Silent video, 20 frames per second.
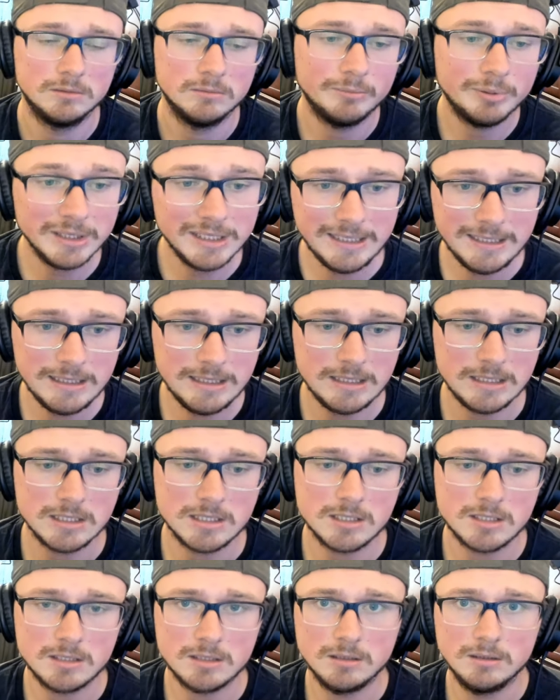
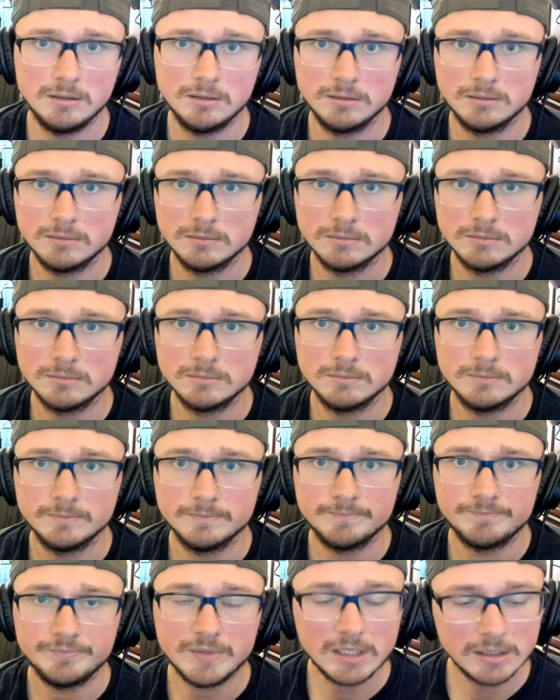Please.
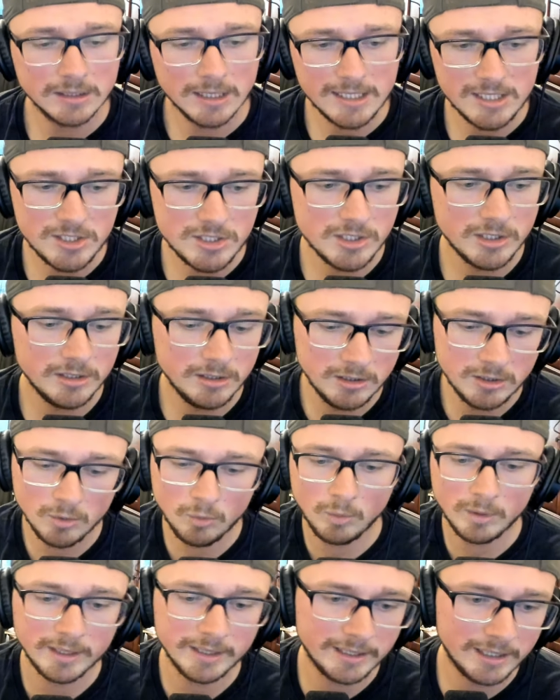Unless you
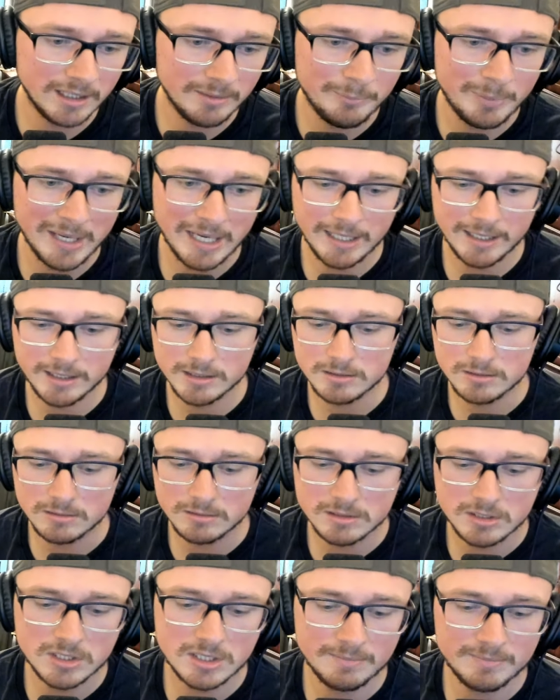want to kick back
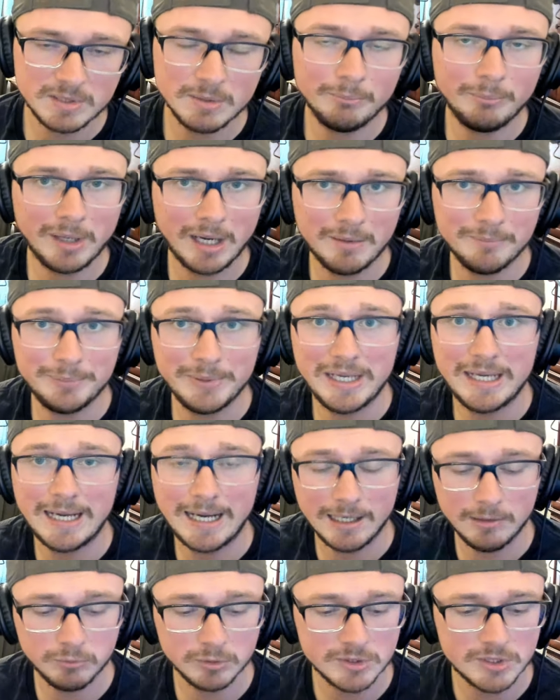and sip some Bombay,
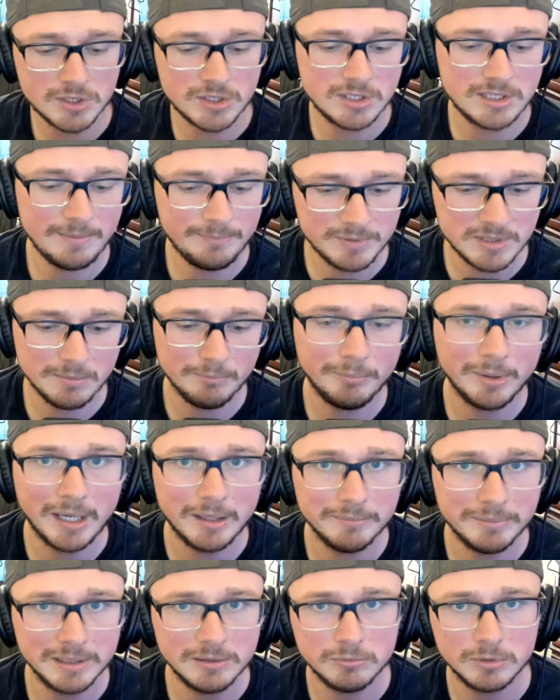I will sip some
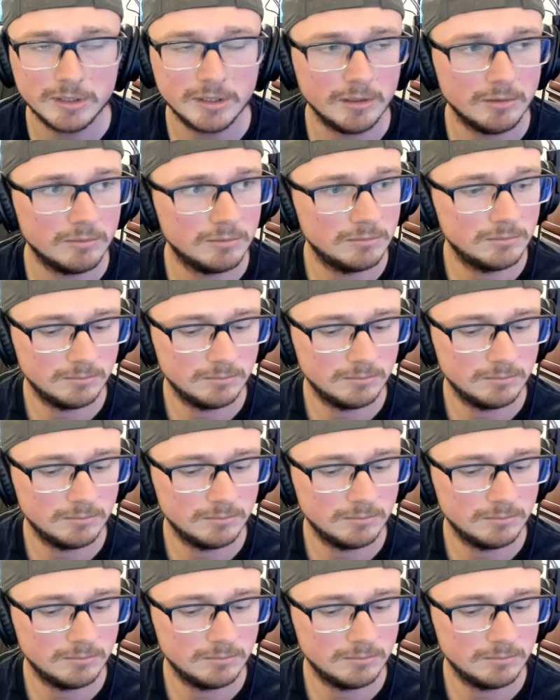Bombay with you.